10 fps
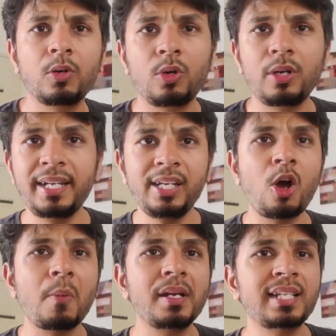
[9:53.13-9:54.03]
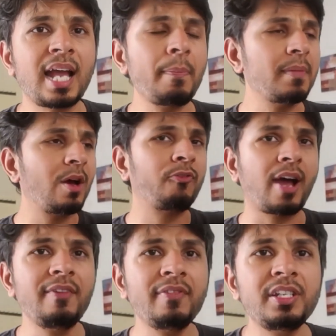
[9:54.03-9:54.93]
an e-commerce app. Now
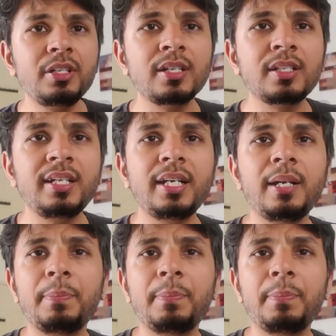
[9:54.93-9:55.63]
5 engineers needed,